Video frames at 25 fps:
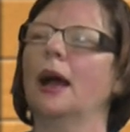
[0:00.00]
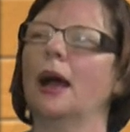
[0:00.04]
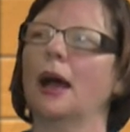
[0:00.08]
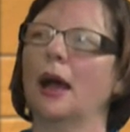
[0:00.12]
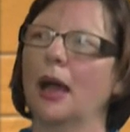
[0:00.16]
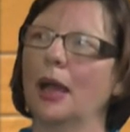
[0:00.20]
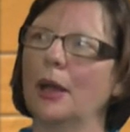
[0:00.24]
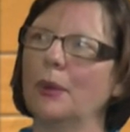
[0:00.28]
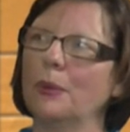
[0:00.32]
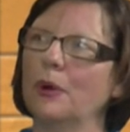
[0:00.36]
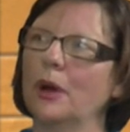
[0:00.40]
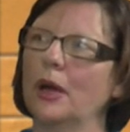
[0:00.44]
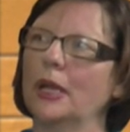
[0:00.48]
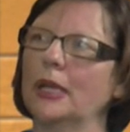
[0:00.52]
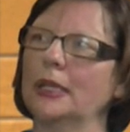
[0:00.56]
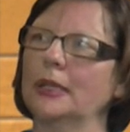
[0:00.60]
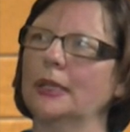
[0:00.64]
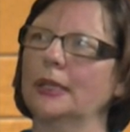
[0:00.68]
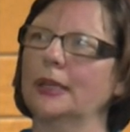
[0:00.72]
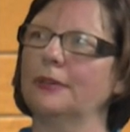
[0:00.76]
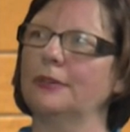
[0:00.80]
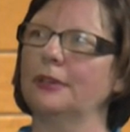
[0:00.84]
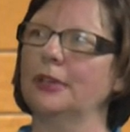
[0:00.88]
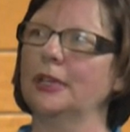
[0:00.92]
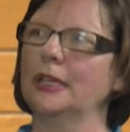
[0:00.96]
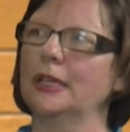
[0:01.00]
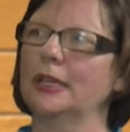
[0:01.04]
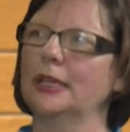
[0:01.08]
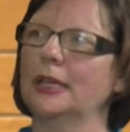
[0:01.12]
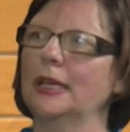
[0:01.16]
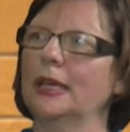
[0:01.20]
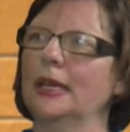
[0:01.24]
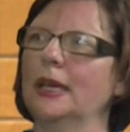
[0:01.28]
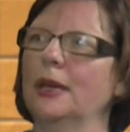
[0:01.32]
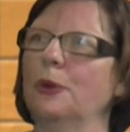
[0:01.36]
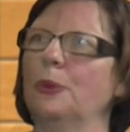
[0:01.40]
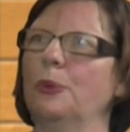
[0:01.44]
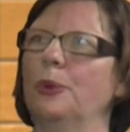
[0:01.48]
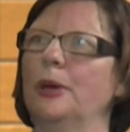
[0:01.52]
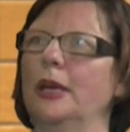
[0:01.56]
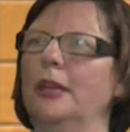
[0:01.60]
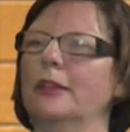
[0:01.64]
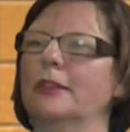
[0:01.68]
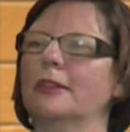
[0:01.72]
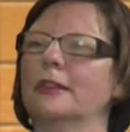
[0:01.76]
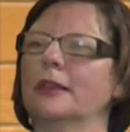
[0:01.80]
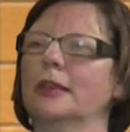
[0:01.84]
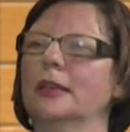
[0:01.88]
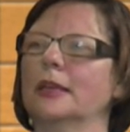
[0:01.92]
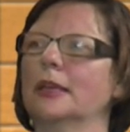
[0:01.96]
I want to live it, with
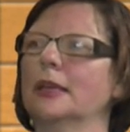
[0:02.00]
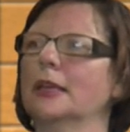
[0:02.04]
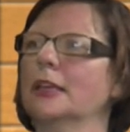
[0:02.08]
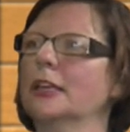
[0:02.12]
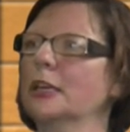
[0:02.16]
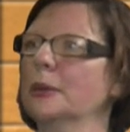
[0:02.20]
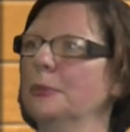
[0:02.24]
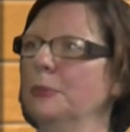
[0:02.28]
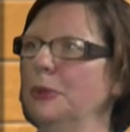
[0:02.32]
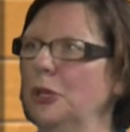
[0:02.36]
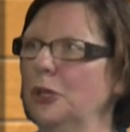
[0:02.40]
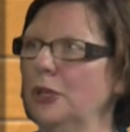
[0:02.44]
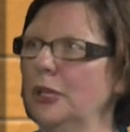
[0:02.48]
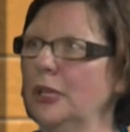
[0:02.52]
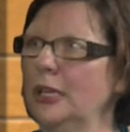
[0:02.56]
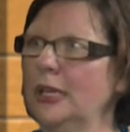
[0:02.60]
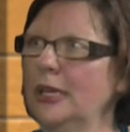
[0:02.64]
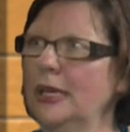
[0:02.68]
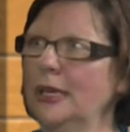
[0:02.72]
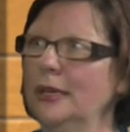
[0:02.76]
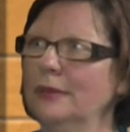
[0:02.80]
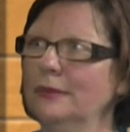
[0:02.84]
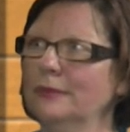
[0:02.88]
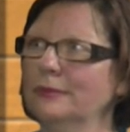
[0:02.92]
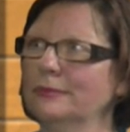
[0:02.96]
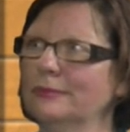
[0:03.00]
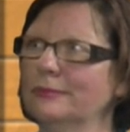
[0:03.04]
community,